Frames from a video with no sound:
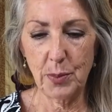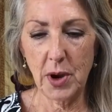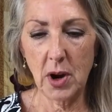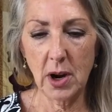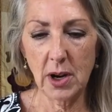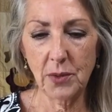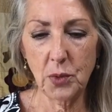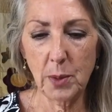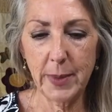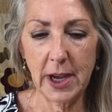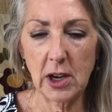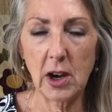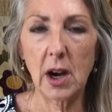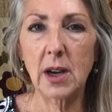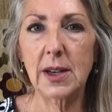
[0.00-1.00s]
part of what my
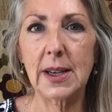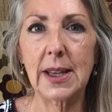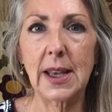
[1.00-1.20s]
garden